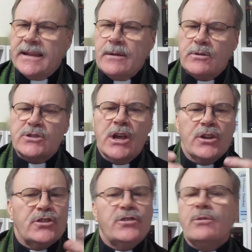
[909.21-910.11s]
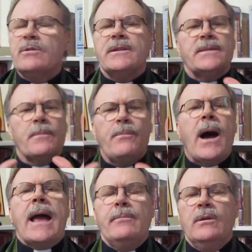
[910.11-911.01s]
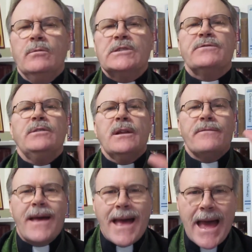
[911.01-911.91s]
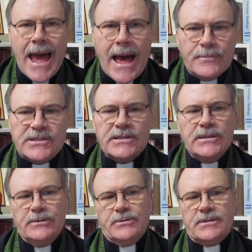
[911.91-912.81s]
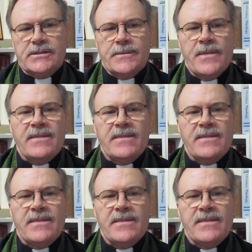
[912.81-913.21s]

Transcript: he was sure that the Bible was full of absolutes,